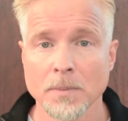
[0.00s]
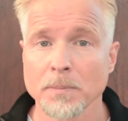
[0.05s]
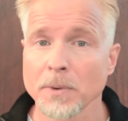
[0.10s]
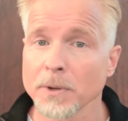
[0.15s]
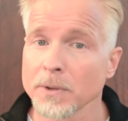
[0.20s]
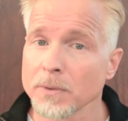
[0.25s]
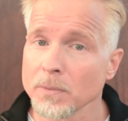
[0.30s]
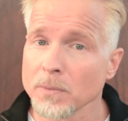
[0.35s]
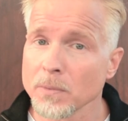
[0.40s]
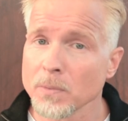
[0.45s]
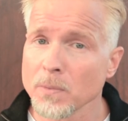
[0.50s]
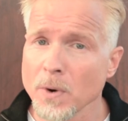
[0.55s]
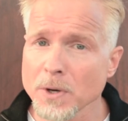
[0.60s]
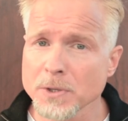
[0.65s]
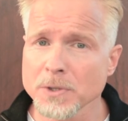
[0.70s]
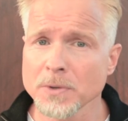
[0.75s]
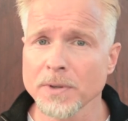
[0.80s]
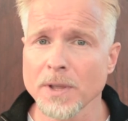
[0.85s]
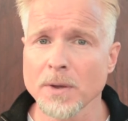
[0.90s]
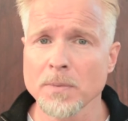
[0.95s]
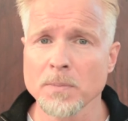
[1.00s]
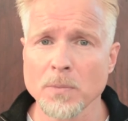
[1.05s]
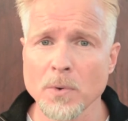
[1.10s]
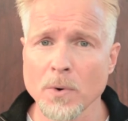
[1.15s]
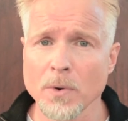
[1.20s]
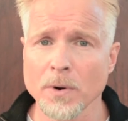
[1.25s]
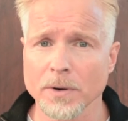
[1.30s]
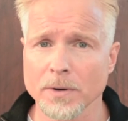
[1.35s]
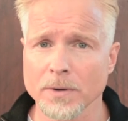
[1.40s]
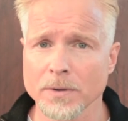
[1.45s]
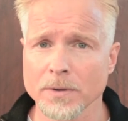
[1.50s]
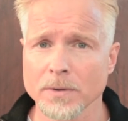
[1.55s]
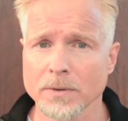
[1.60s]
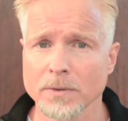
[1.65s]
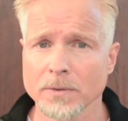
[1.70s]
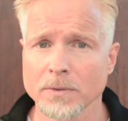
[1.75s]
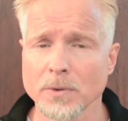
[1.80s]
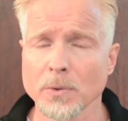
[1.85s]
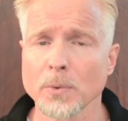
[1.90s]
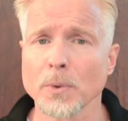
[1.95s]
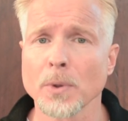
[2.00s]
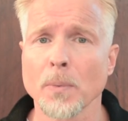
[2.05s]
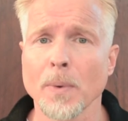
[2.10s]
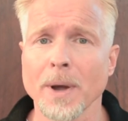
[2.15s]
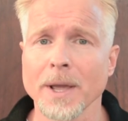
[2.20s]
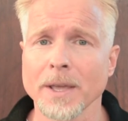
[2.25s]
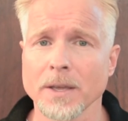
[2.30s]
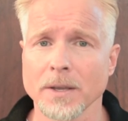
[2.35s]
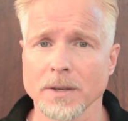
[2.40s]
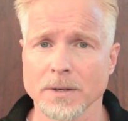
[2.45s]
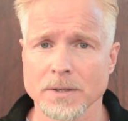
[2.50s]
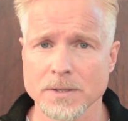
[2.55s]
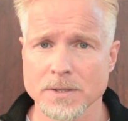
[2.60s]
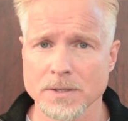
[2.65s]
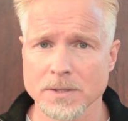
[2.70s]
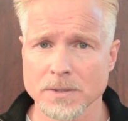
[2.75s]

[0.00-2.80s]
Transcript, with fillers: But wasn't there more to the Vikings?